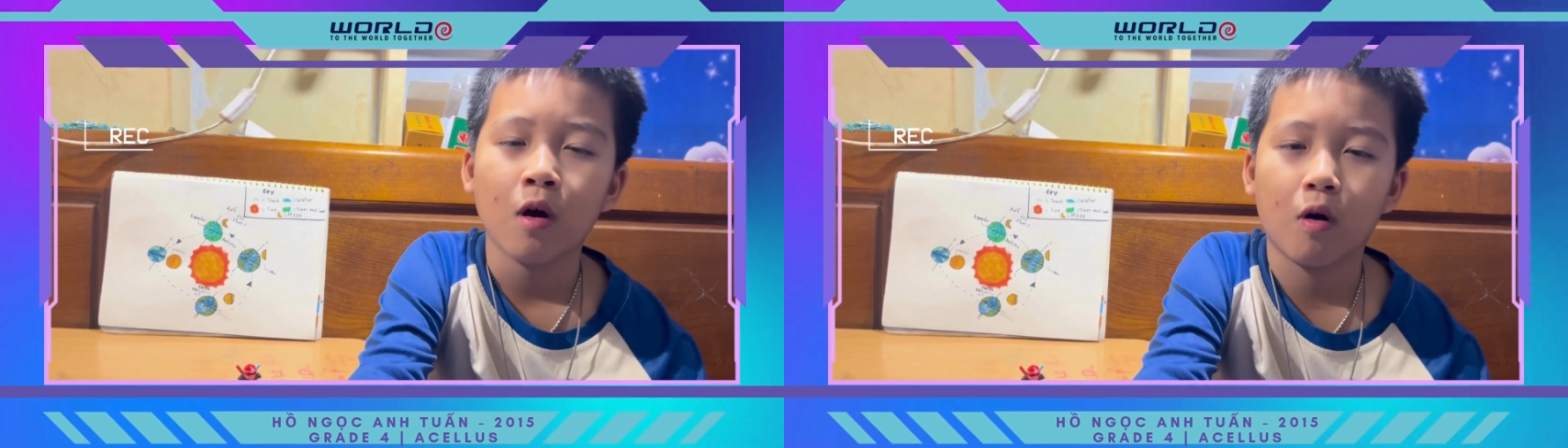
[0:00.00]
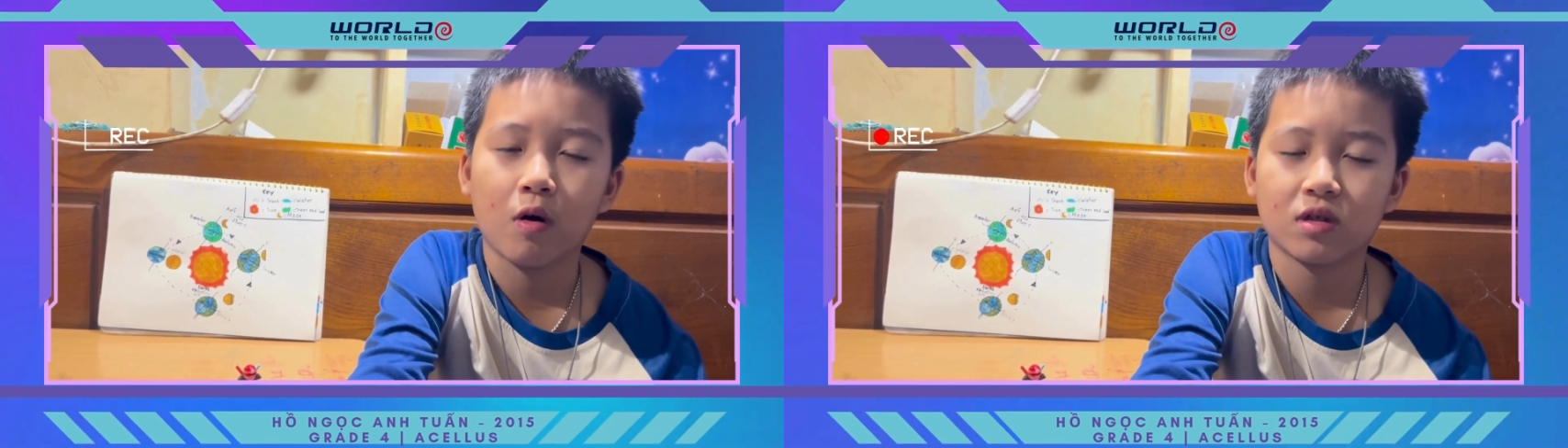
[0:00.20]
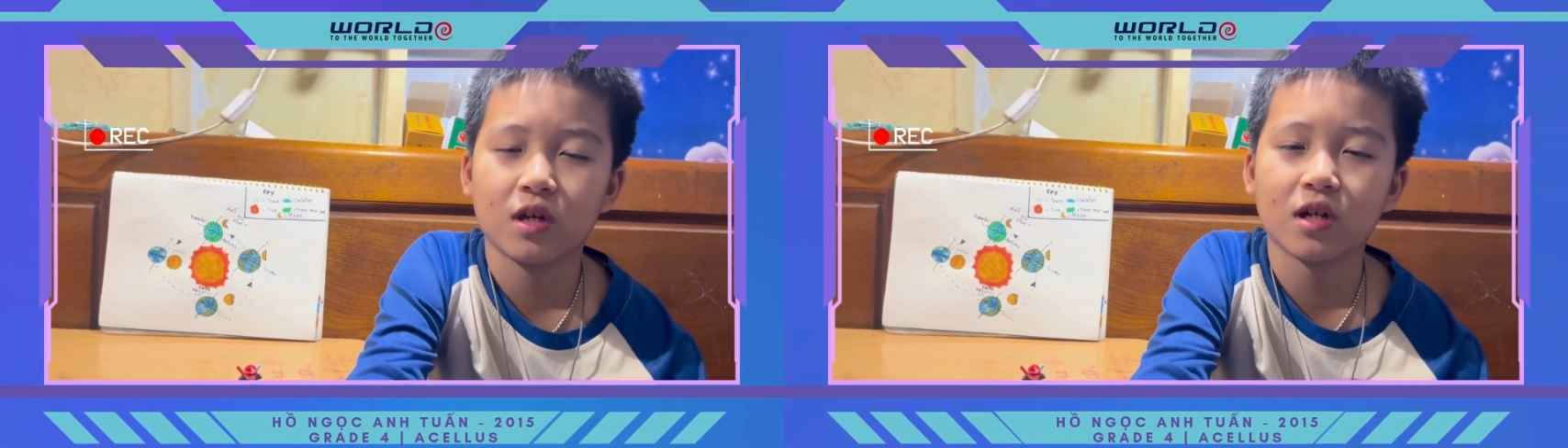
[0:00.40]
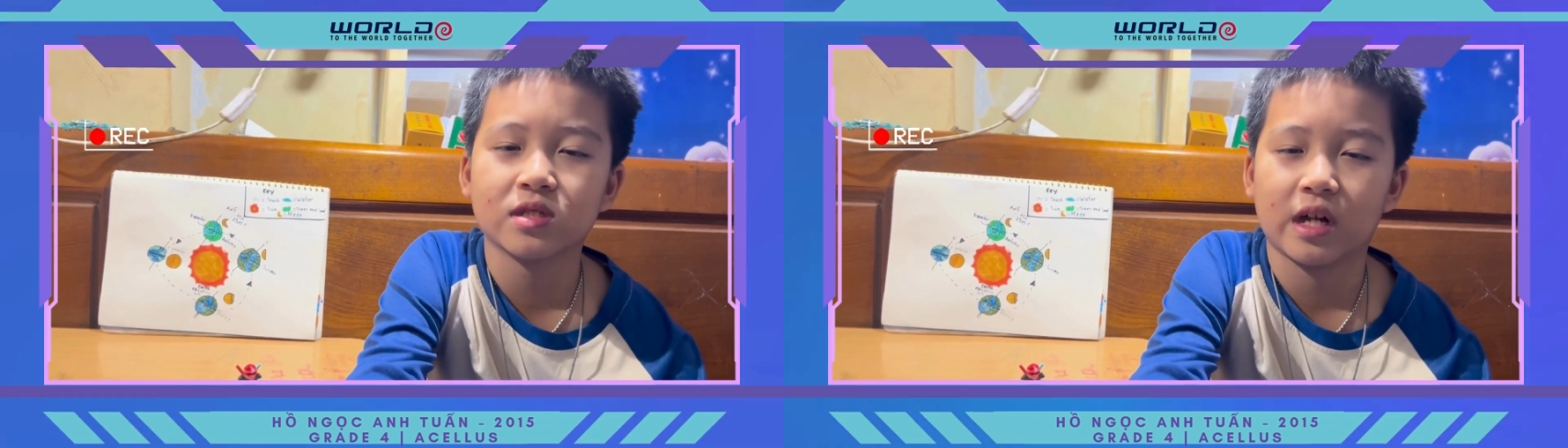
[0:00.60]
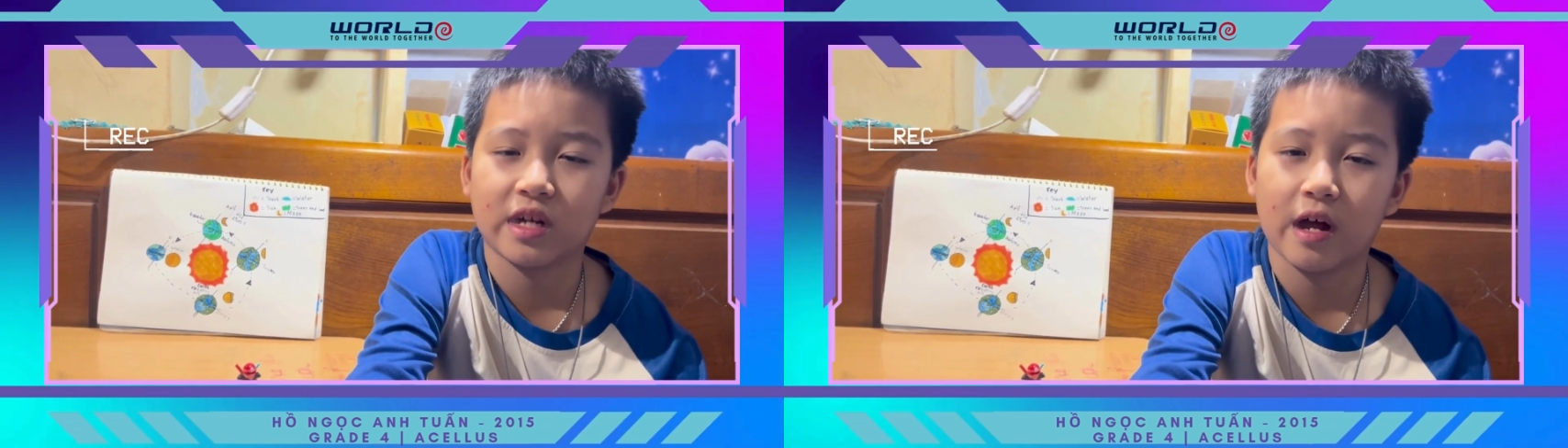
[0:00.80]
or things
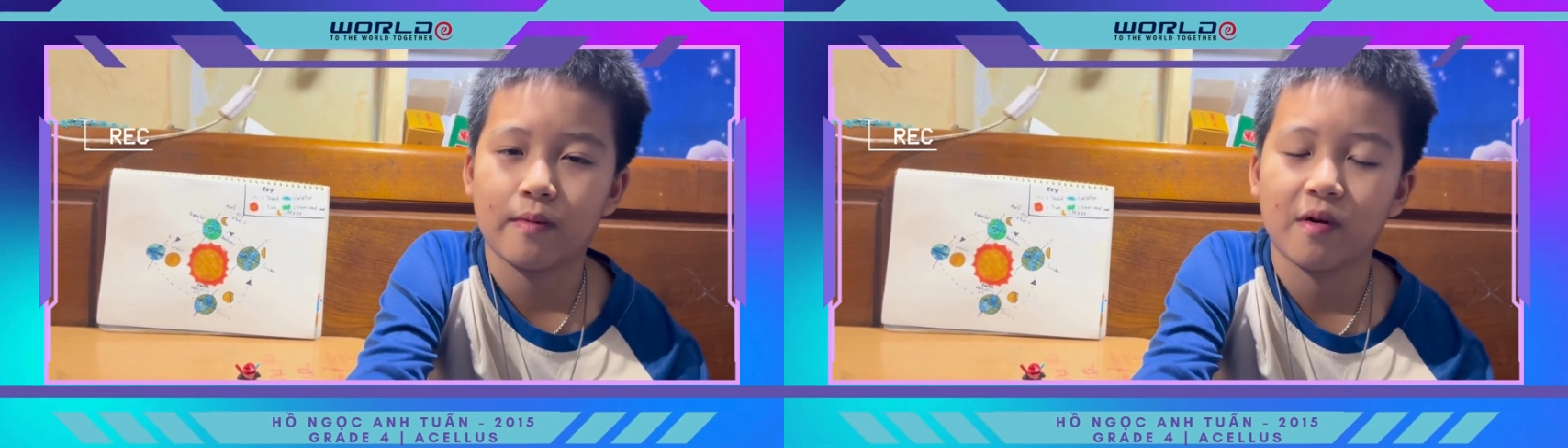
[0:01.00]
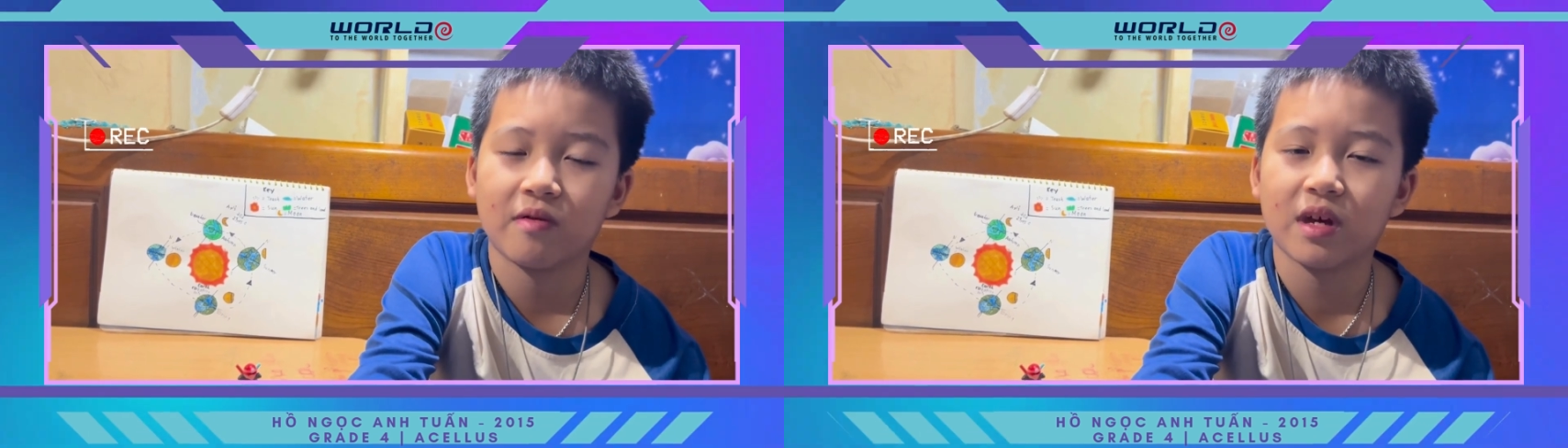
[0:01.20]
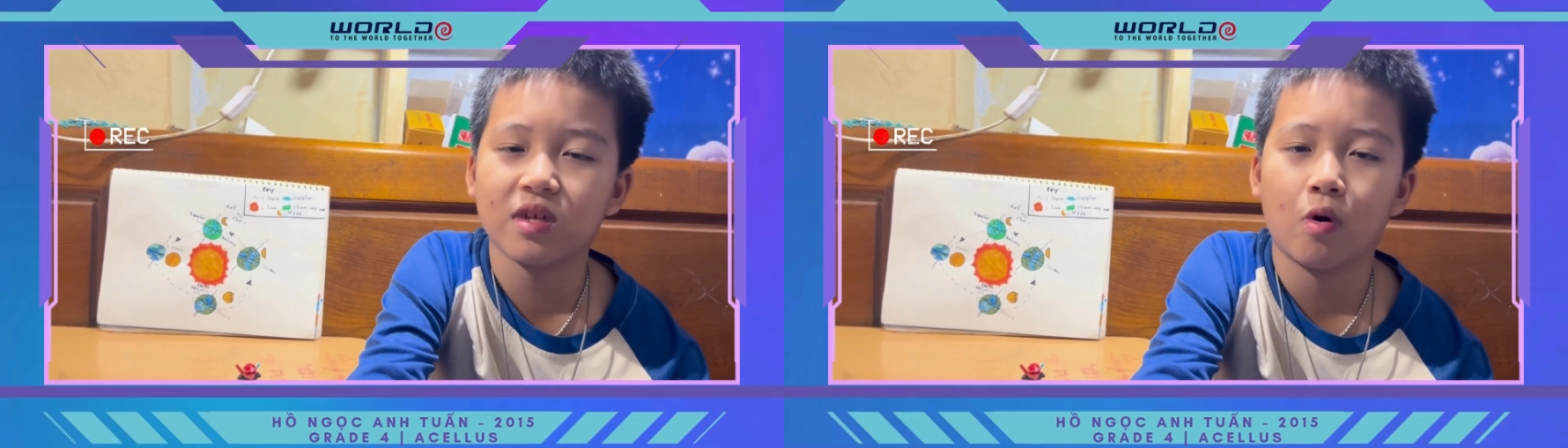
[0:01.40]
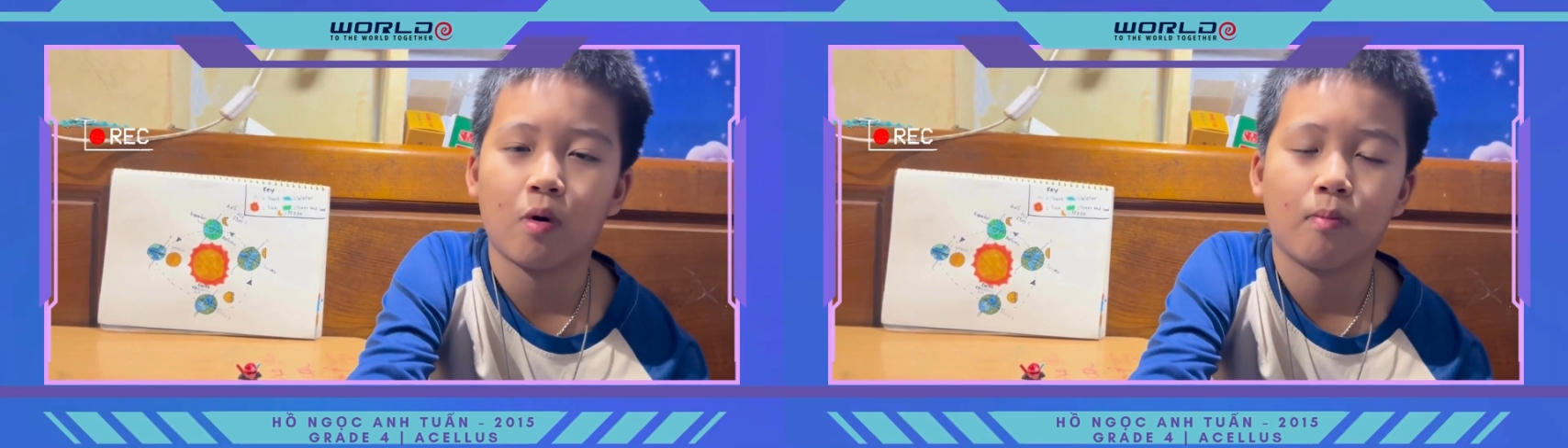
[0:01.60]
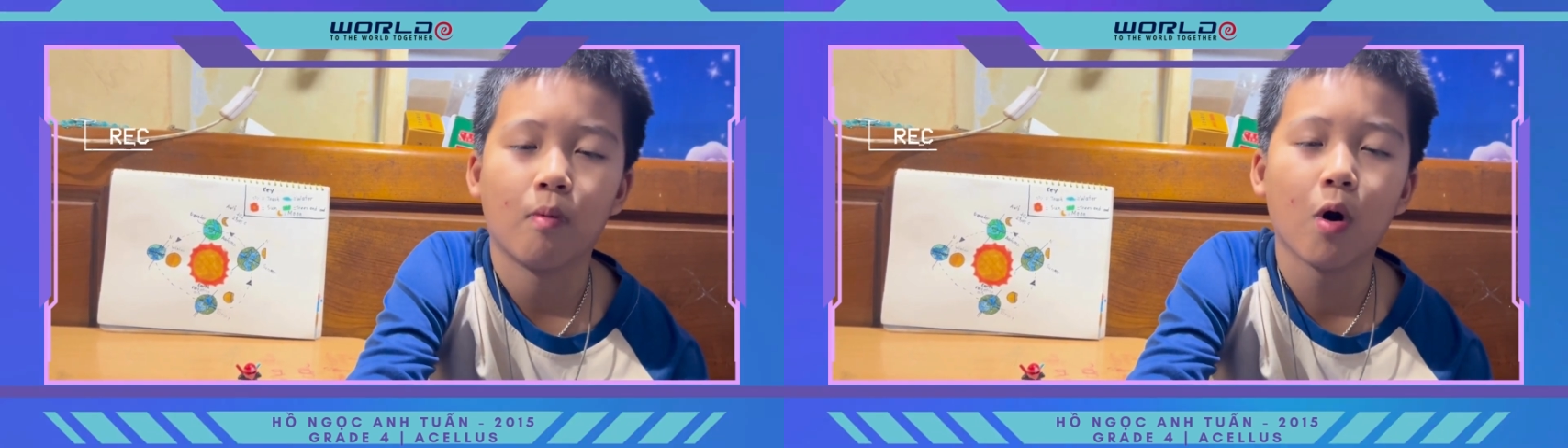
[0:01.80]
that animals eat or
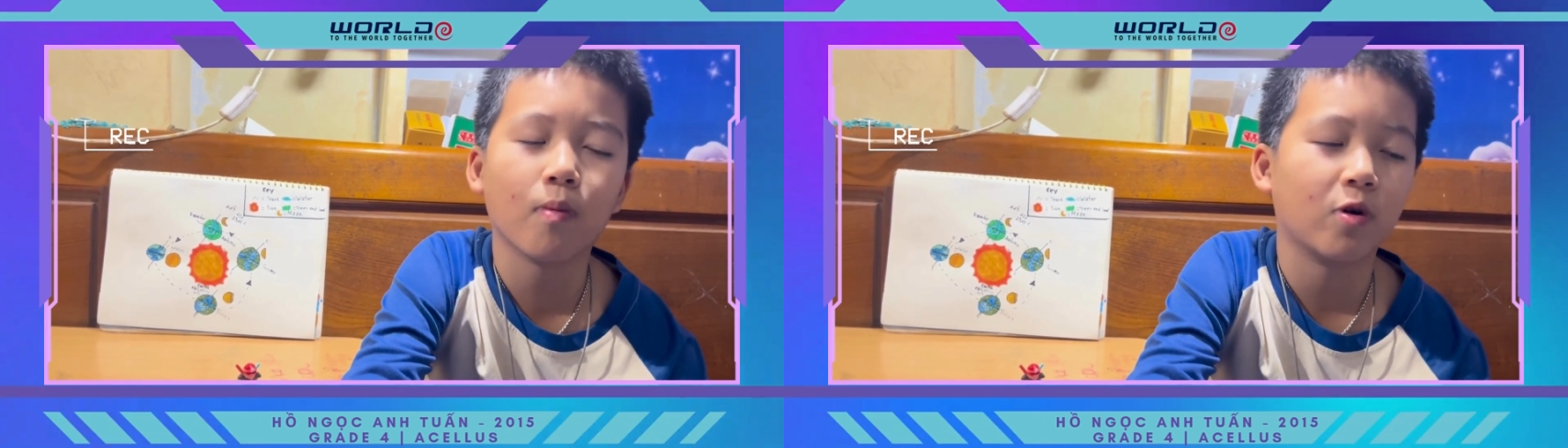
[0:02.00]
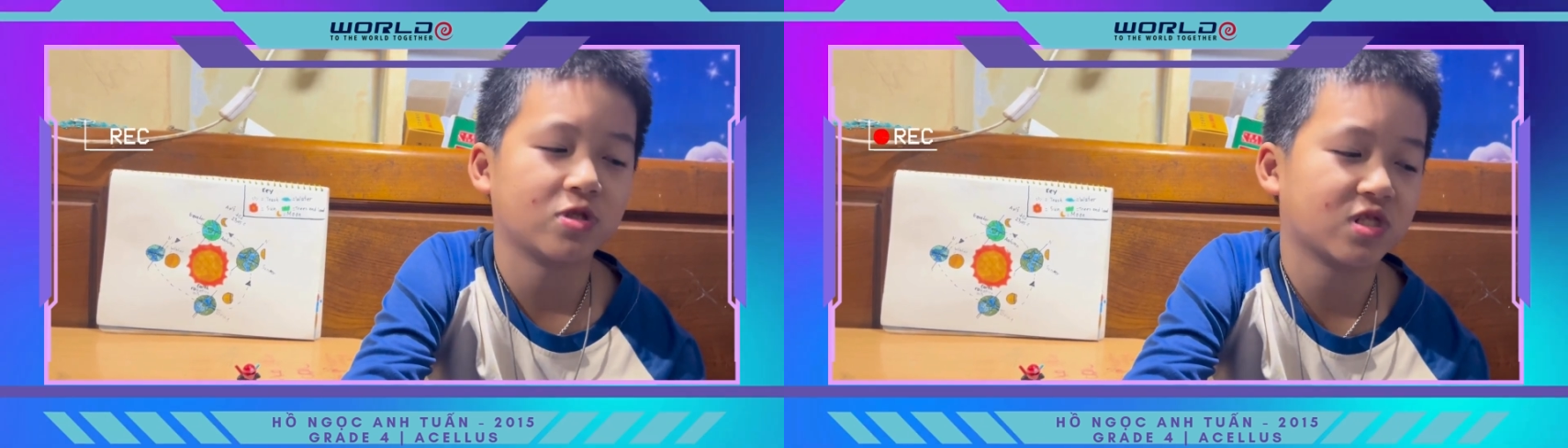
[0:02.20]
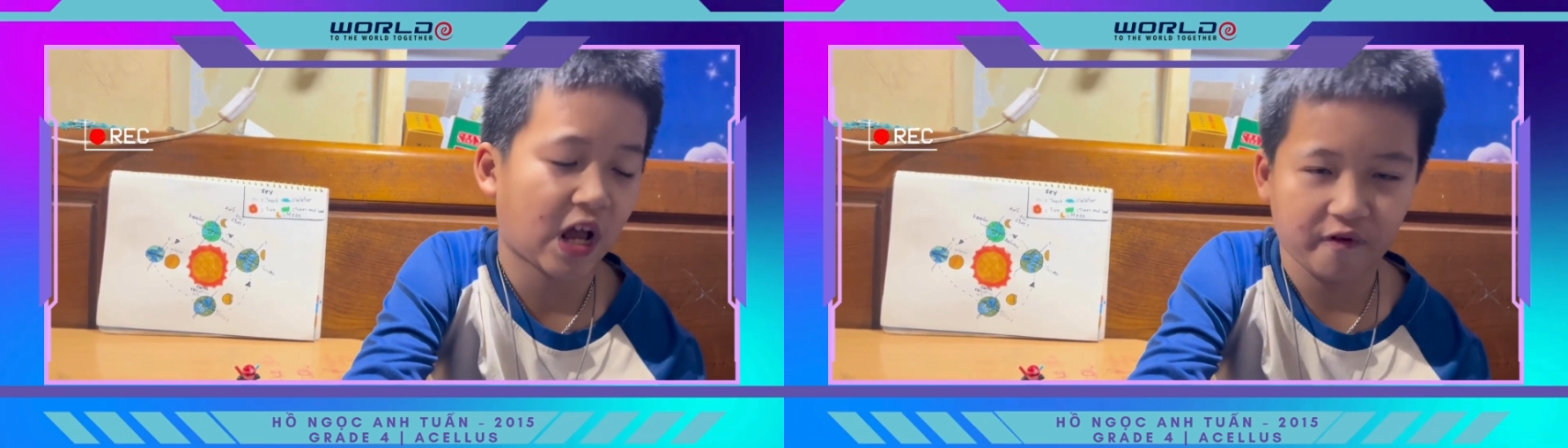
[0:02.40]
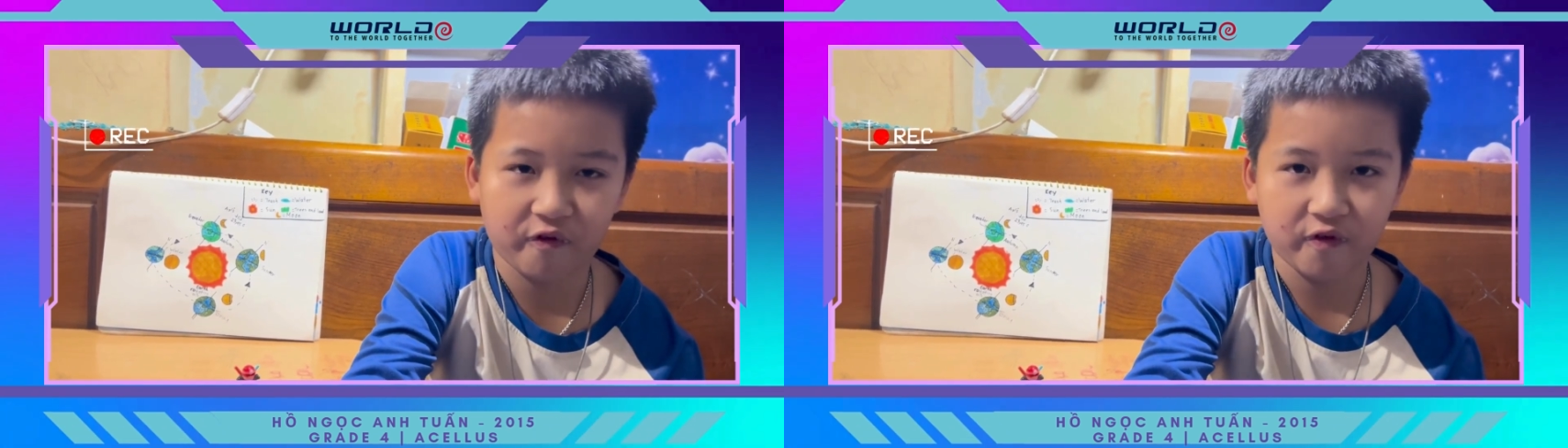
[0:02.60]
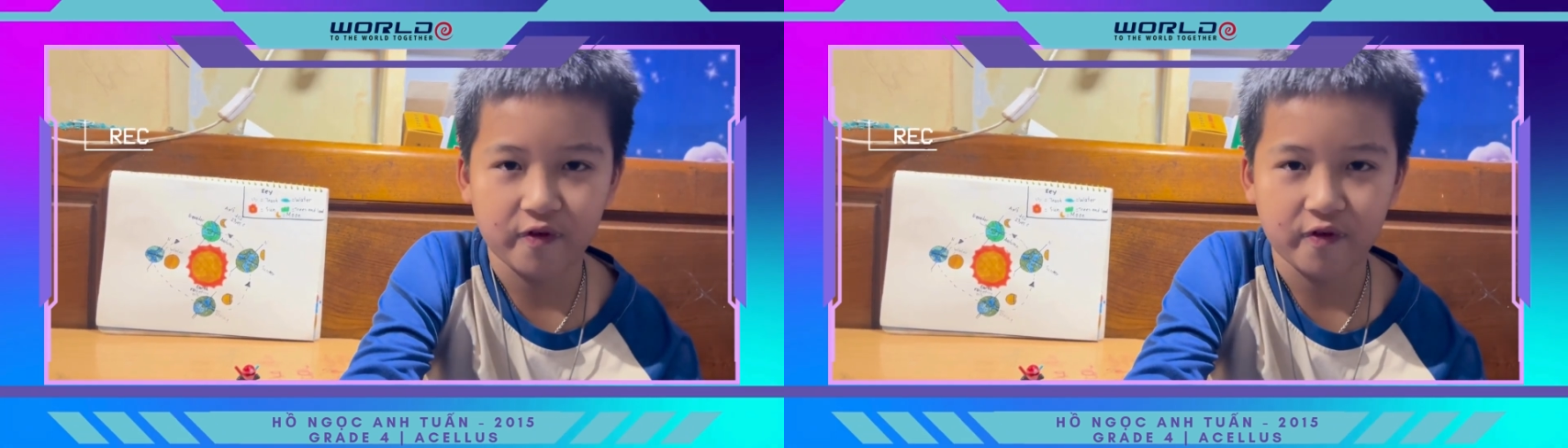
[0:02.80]
more stuff.